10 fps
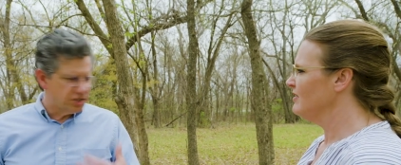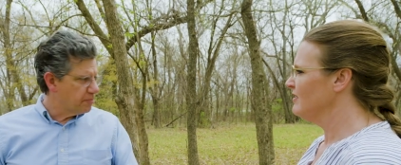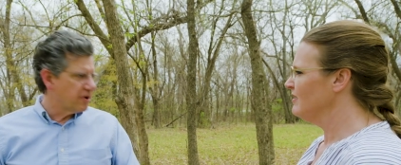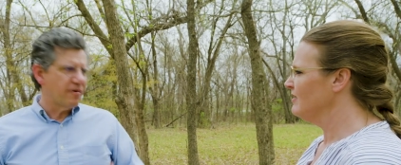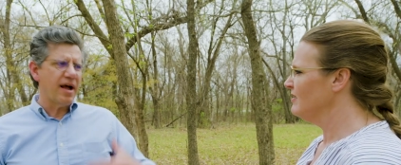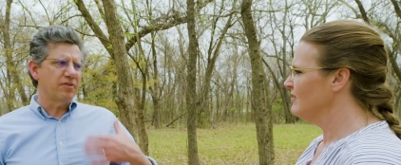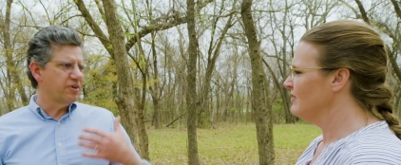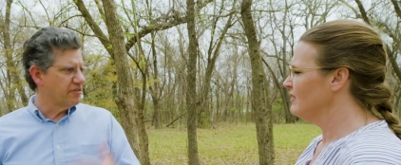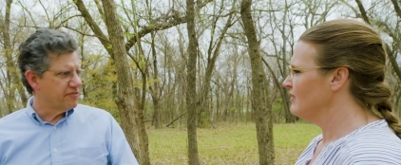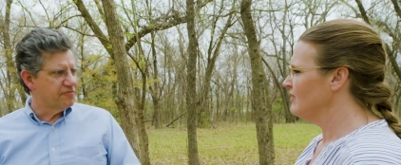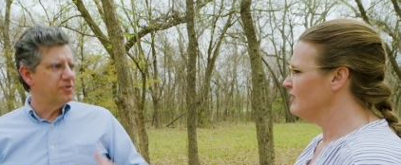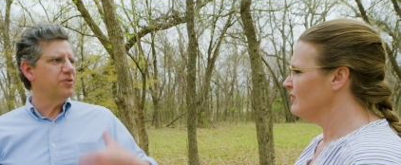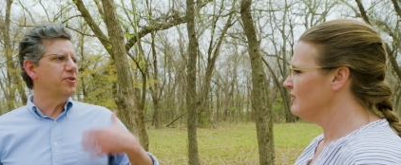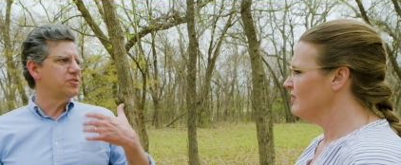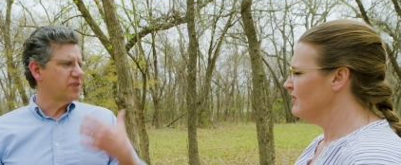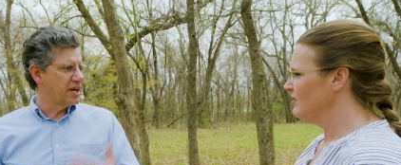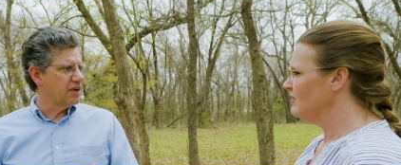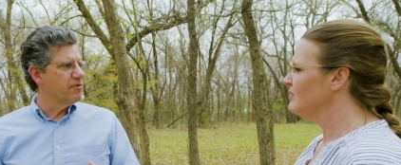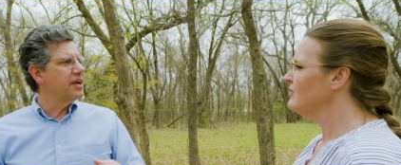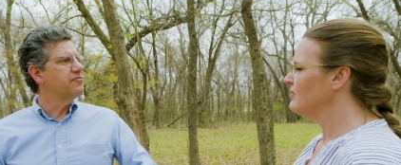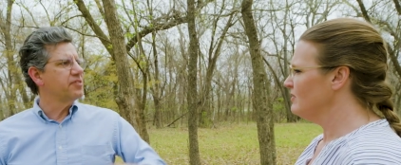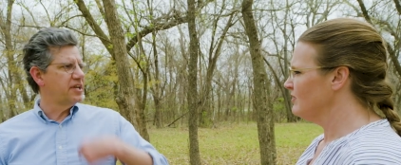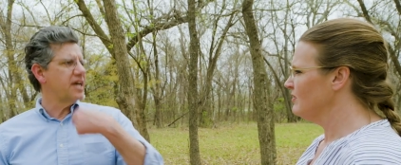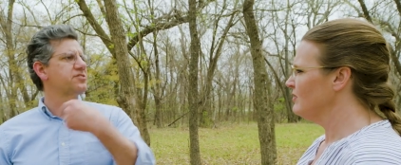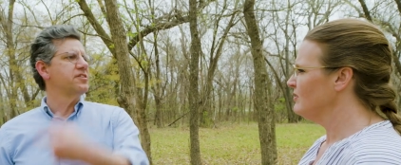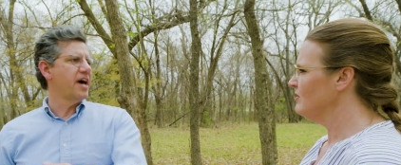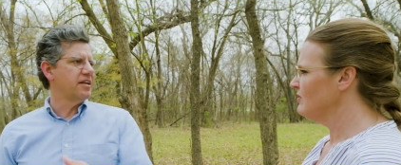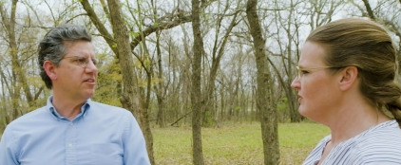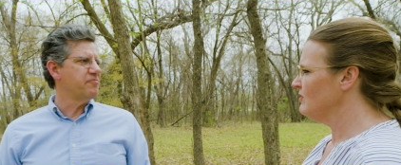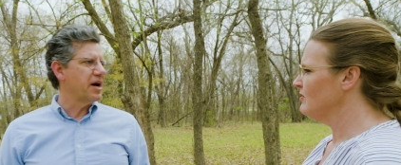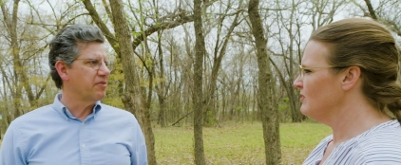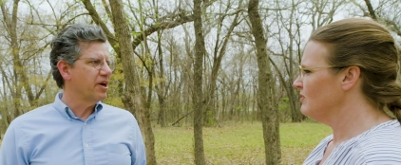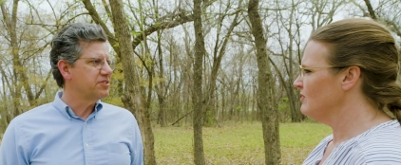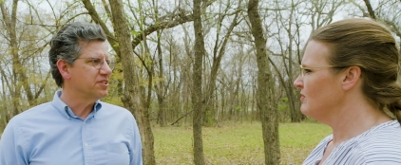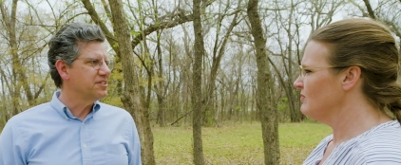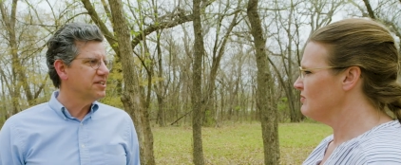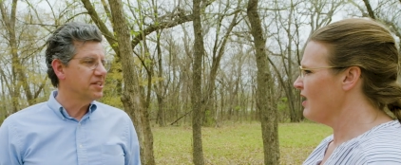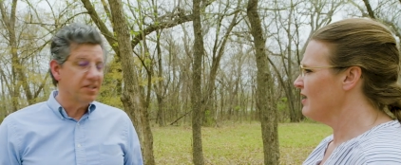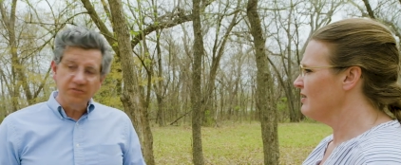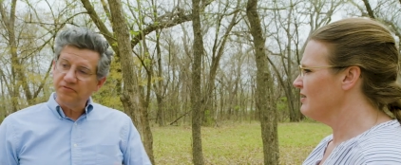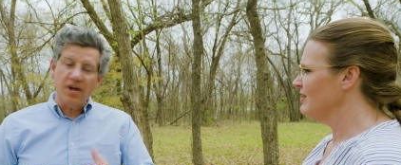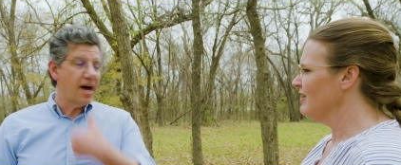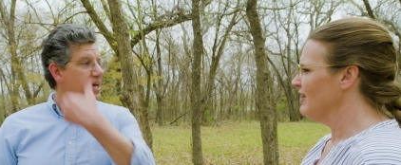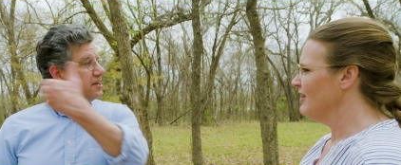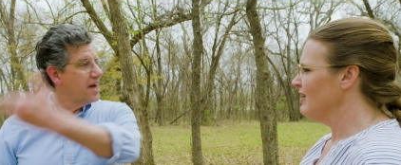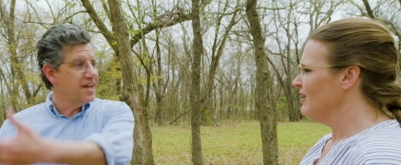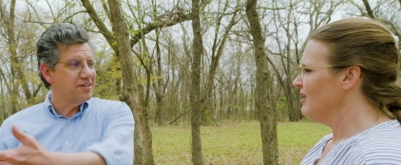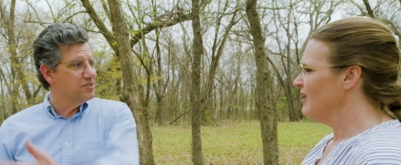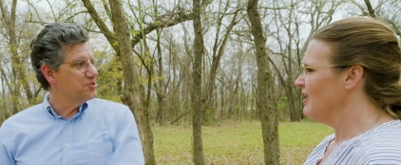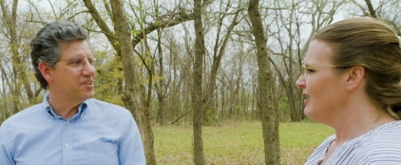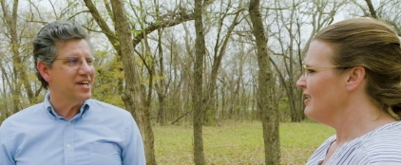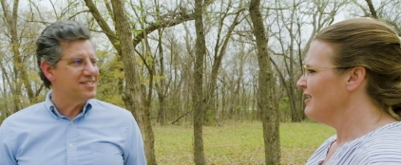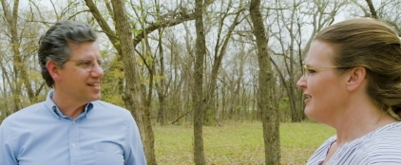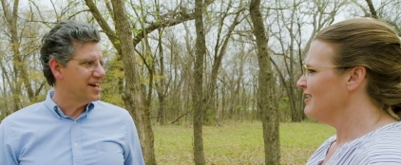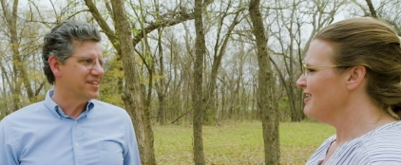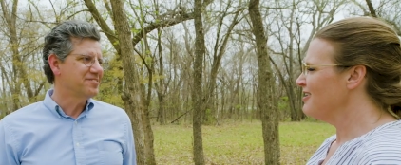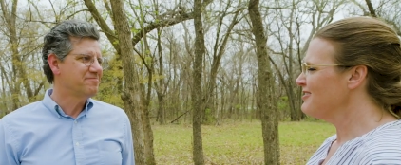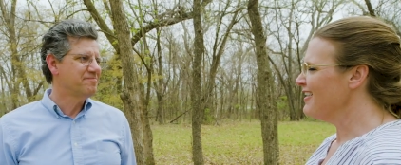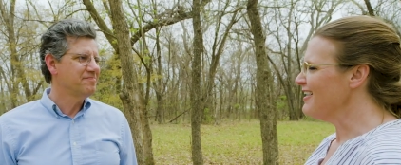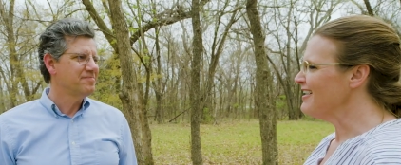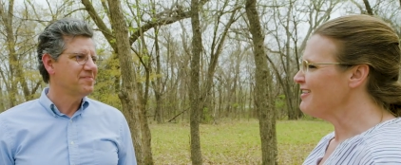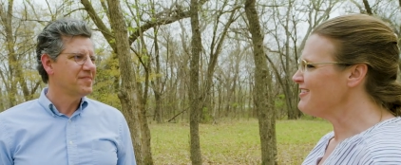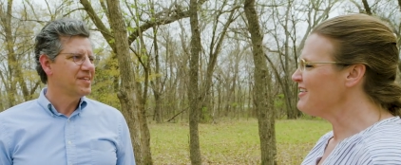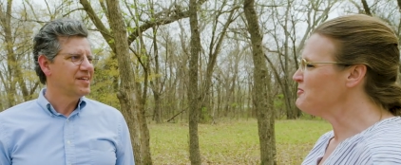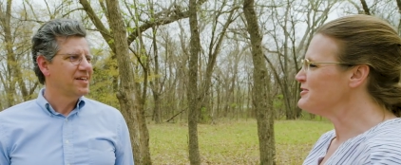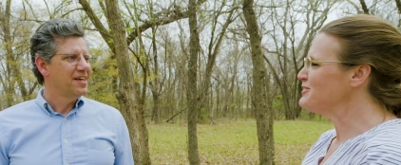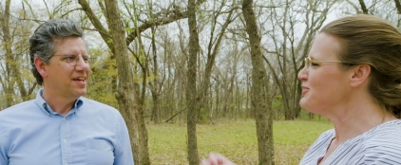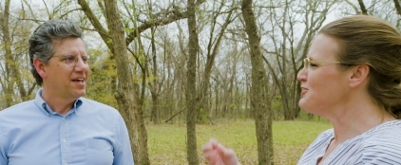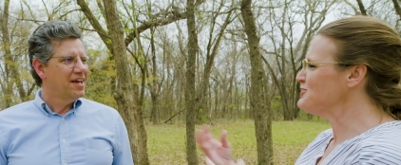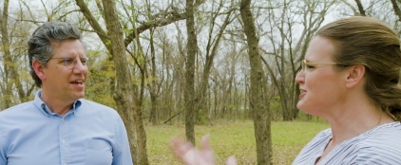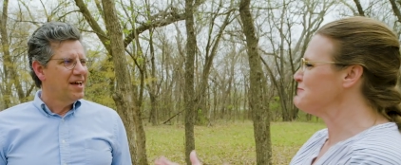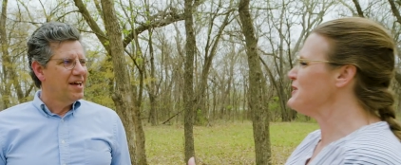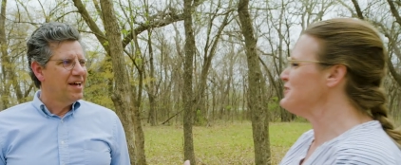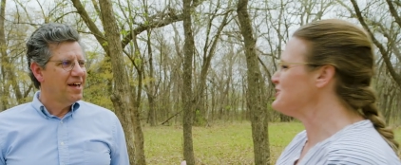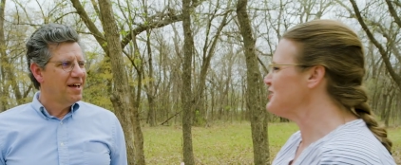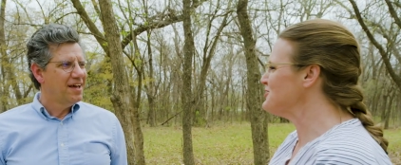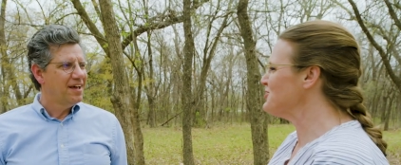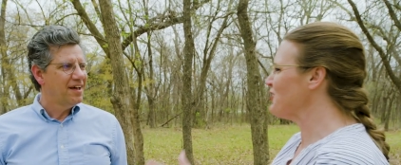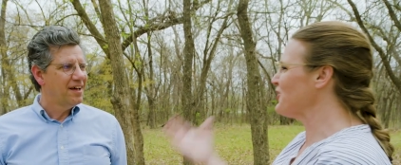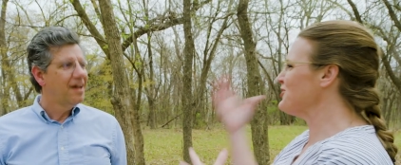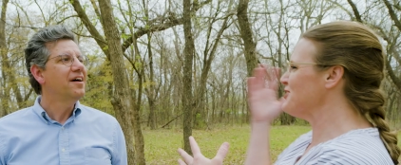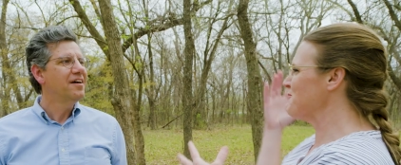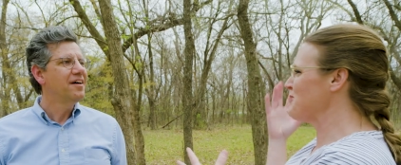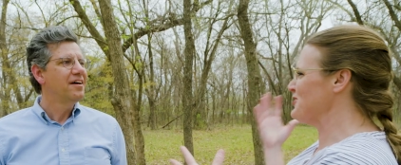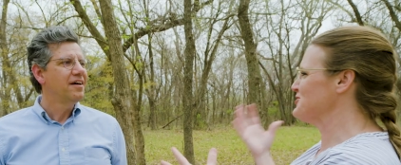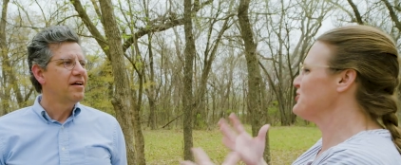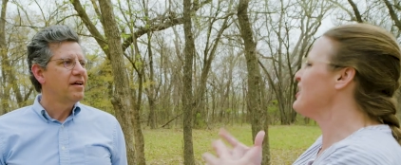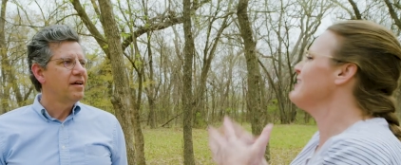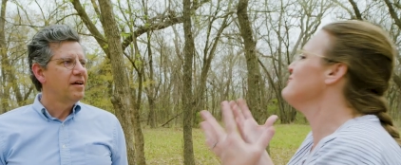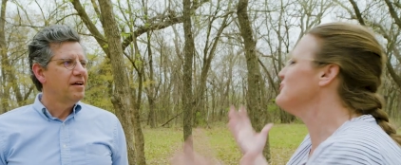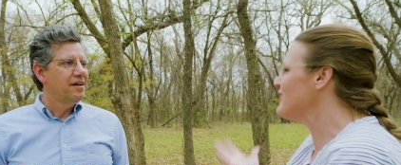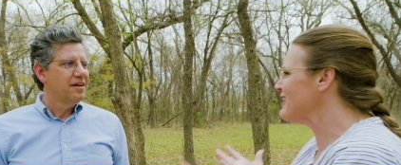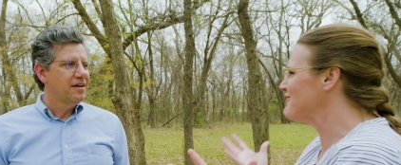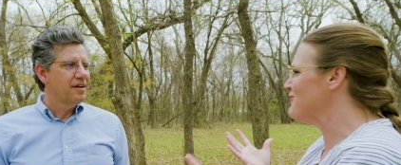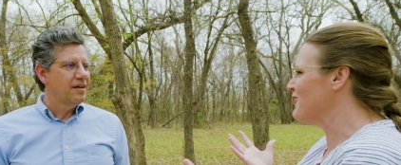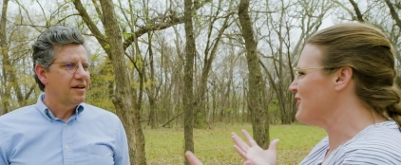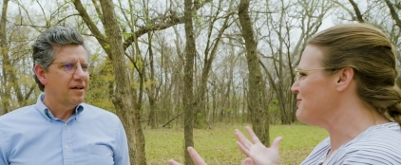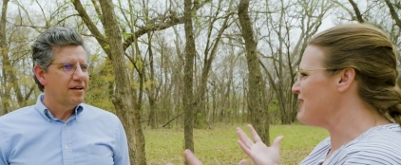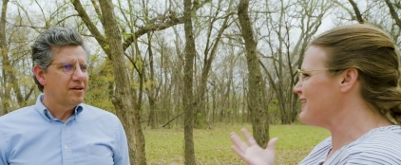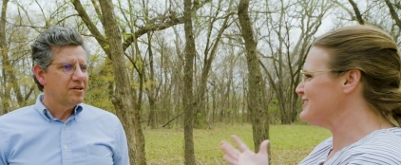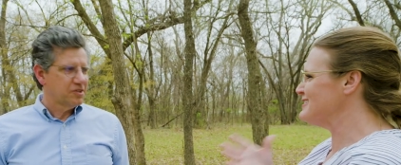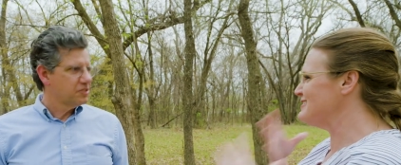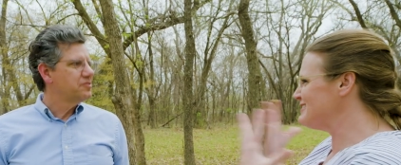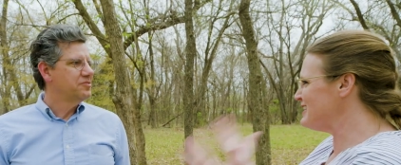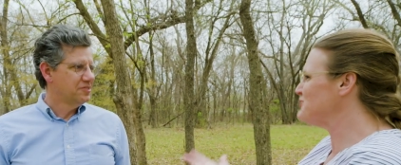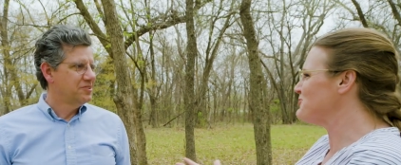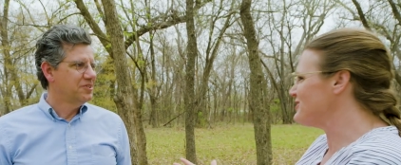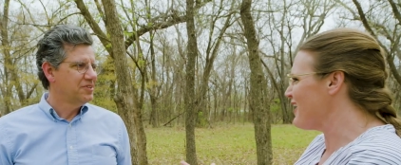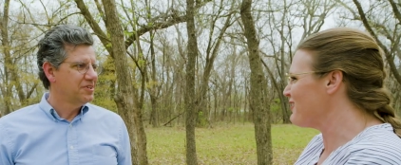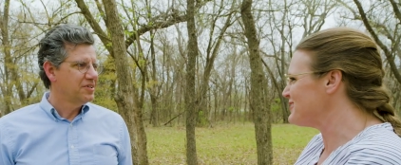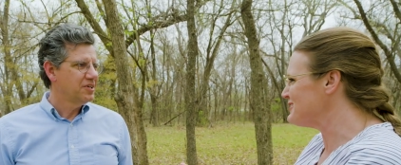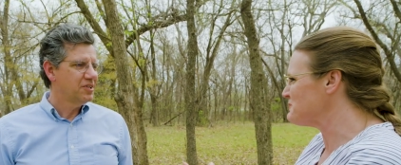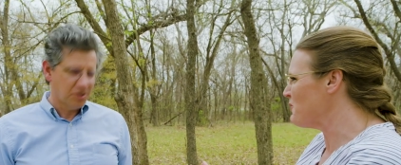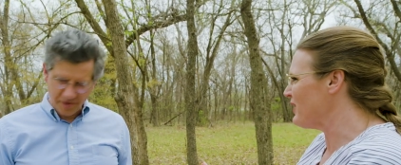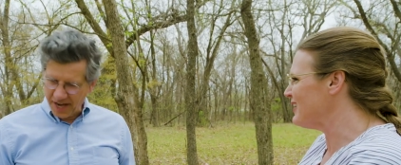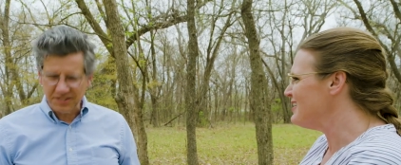Speaker 1: like jumping around looking for food, trying to get ready for the next night of migration. Right. And then they'll fly at night and do the next leg.
Speaker 2: Okay. Okay. Well, so you just mentioned you heard birds. You're not even looking for them, and it's instinctual now at this point.